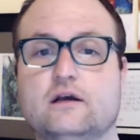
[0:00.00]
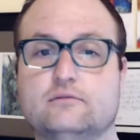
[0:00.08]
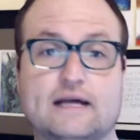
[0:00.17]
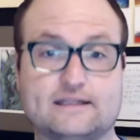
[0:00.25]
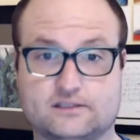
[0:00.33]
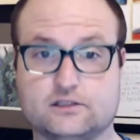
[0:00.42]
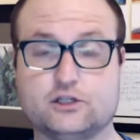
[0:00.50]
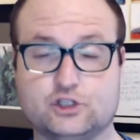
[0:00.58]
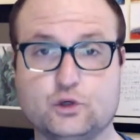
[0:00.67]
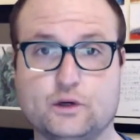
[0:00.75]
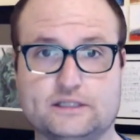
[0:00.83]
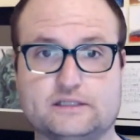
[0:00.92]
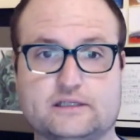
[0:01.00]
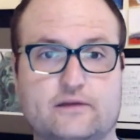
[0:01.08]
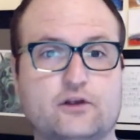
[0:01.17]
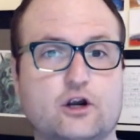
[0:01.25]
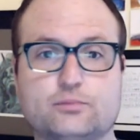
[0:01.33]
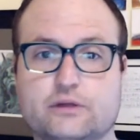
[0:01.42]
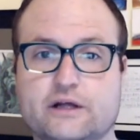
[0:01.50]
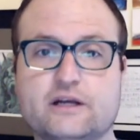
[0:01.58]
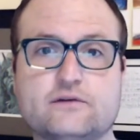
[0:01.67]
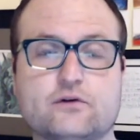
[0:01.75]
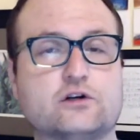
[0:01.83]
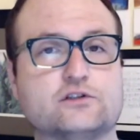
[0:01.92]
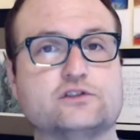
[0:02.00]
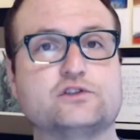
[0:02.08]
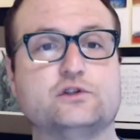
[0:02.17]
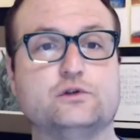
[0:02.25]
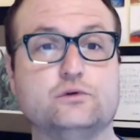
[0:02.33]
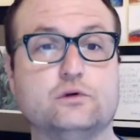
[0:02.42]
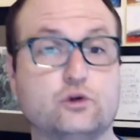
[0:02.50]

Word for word: That's a choice. And there are plenty of artists,